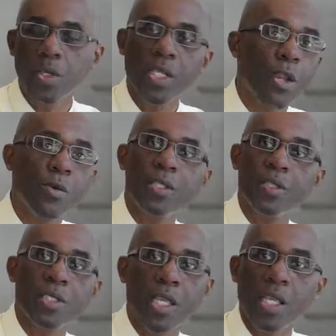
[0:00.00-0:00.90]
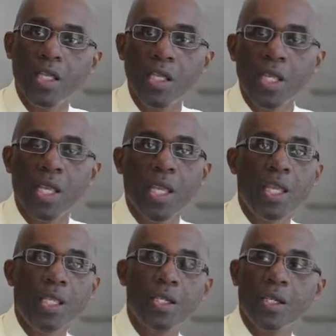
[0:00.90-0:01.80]
One guy raised his hand
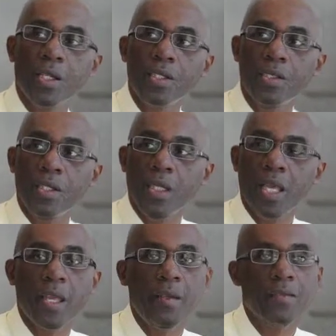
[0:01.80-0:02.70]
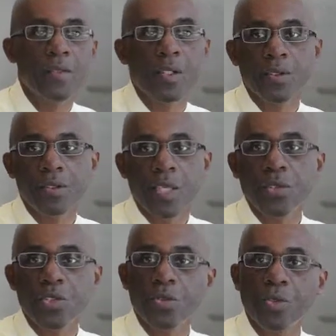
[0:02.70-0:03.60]
and uh, he says, I have uh,
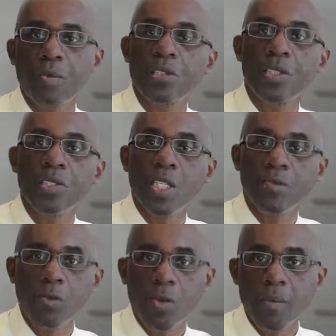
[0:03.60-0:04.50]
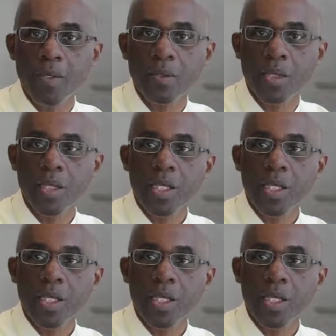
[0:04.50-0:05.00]
seven children by six different women.